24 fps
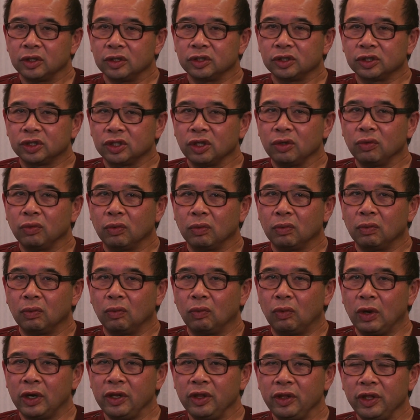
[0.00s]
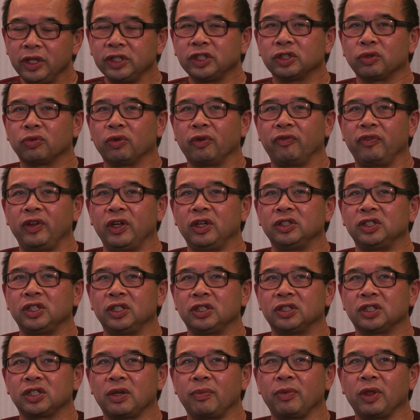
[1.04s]
So one of the things it reveals
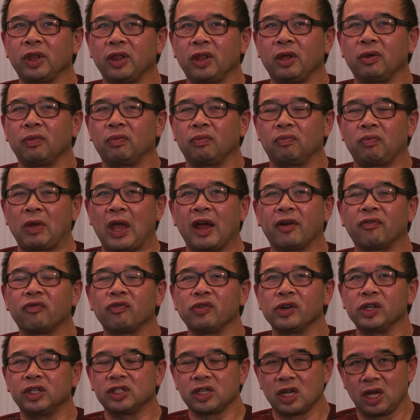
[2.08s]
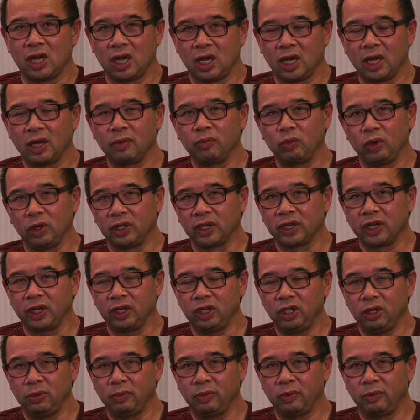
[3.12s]
is something that every time we look at
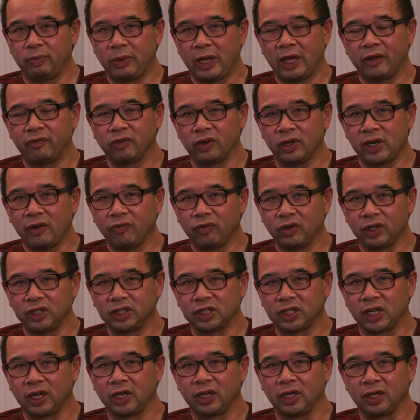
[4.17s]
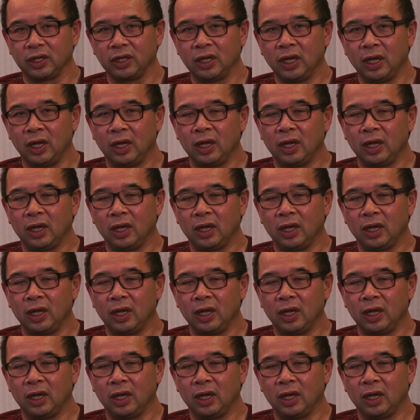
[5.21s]
human behavior in every setting